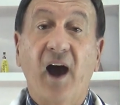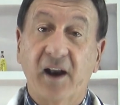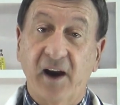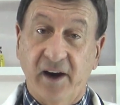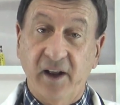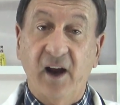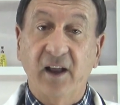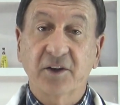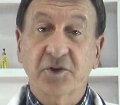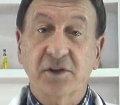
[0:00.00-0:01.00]
a
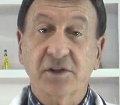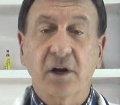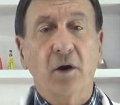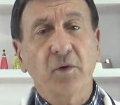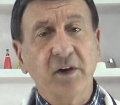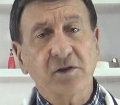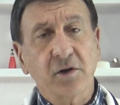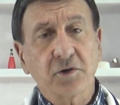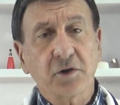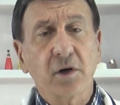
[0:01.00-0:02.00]
gynecologist, a
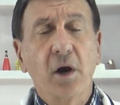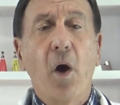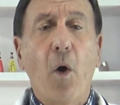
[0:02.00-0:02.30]
researcher,